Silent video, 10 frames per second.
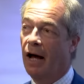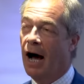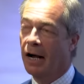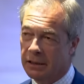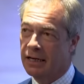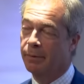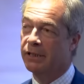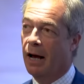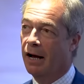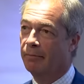Utterly
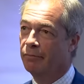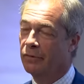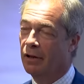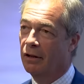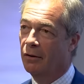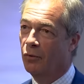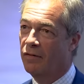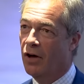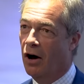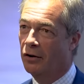bizarre.
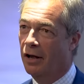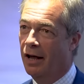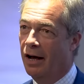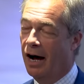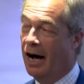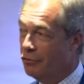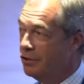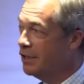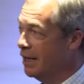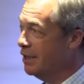We've got
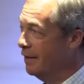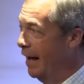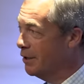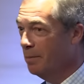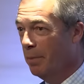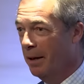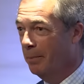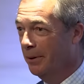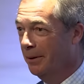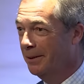160,000
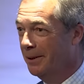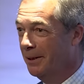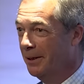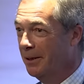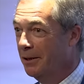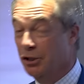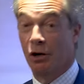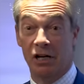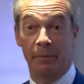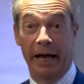people
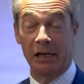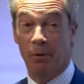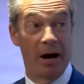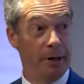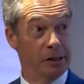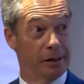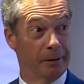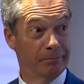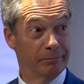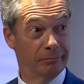choosing the next prime minister.
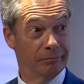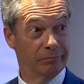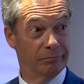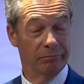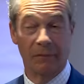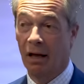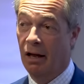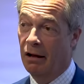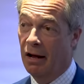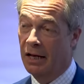
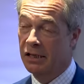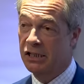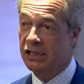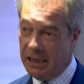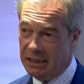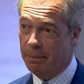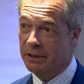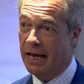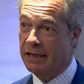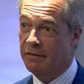
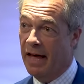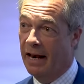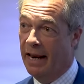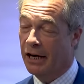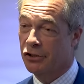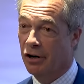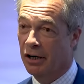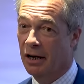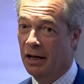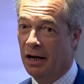60% of that
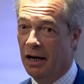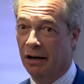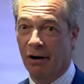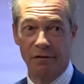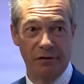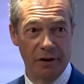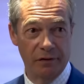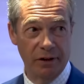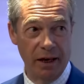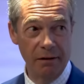electorate are over
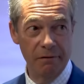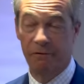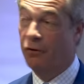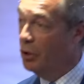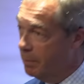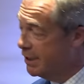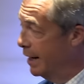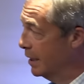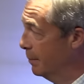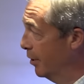50,
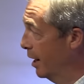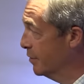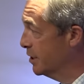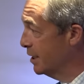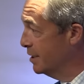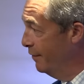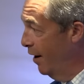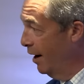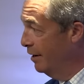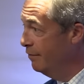40% of them are over
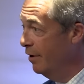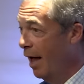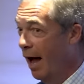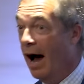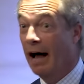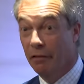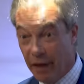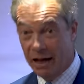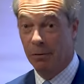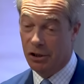65, and
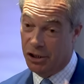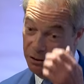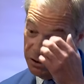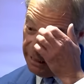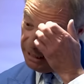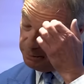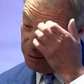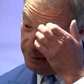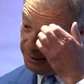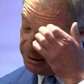they will choose the next
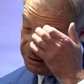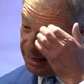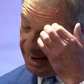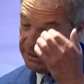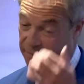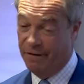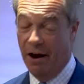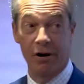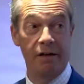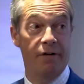prime minister. It's a
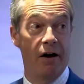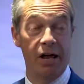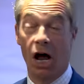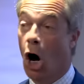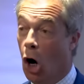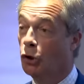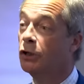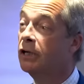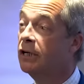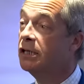very, very odd
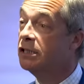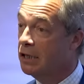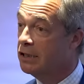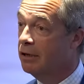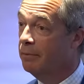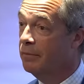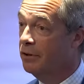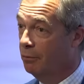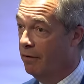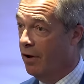system
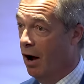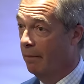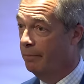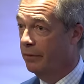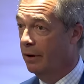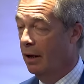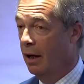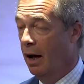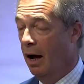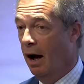that we've got.
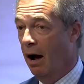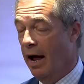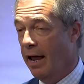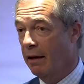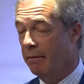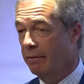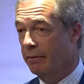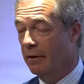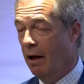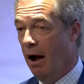I,
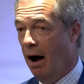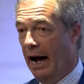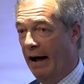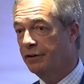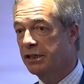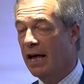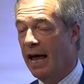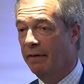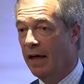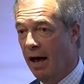I have to
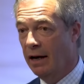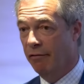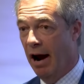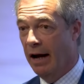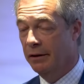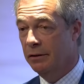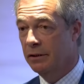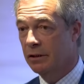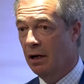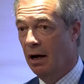say, in the early
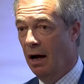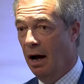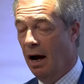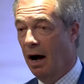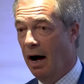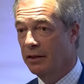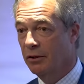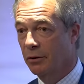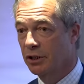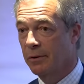rounds, I
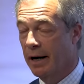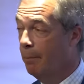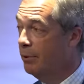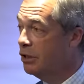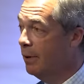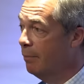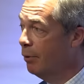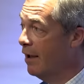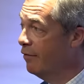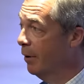thought Suella, Suella
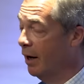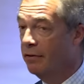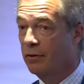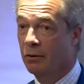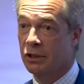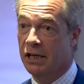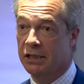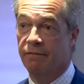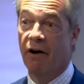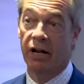Braverman, I thought, said
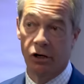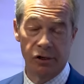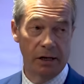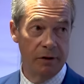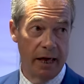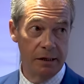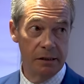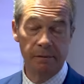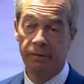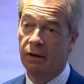some very interesting
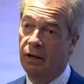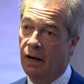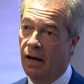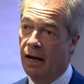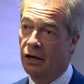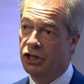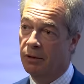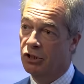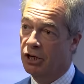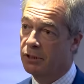things. Uh,
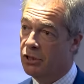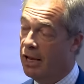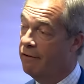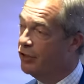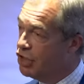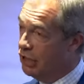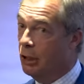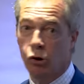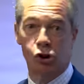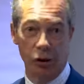she, she was looking for
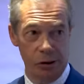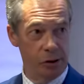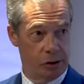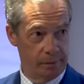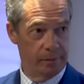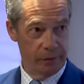solutions,